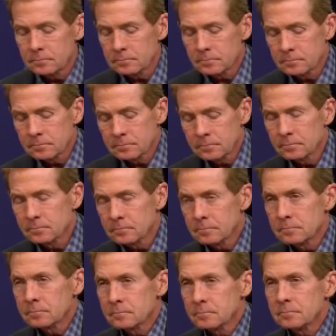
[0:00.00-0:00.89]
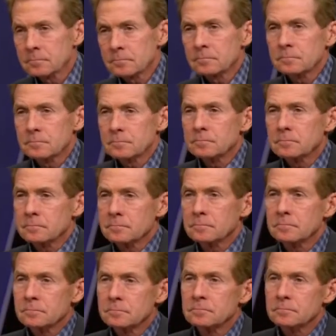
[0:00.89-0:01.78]

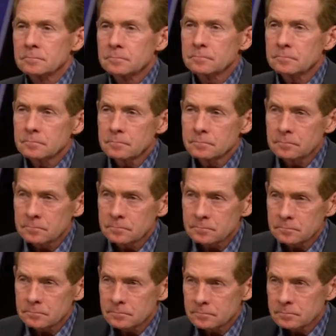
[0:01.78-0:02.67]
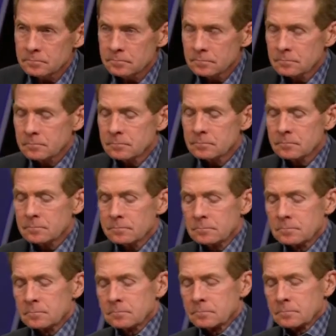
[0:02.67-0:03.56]
This person isn't speaking.